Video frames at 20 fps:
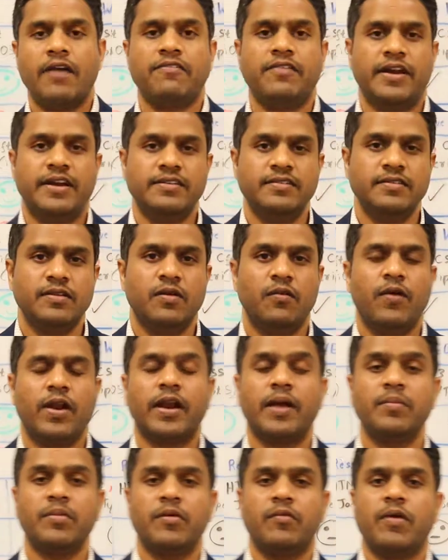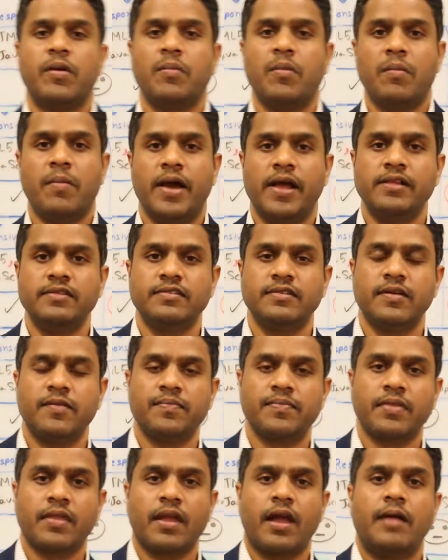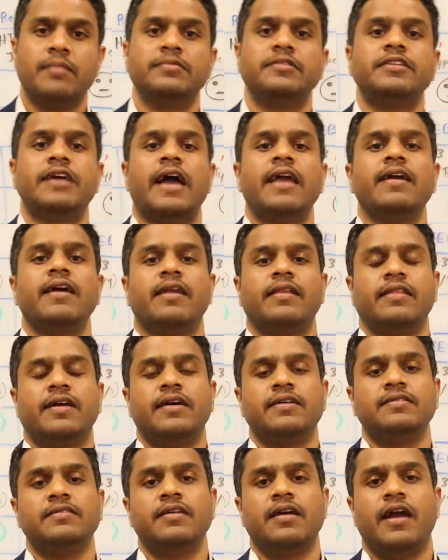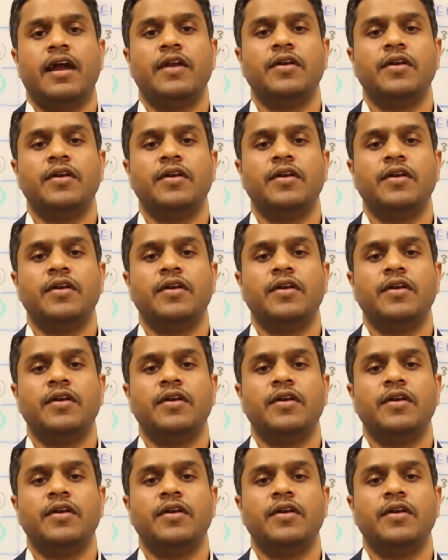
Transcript: Hi friends, welcome to Web Mobiles. I'm Sai Haridas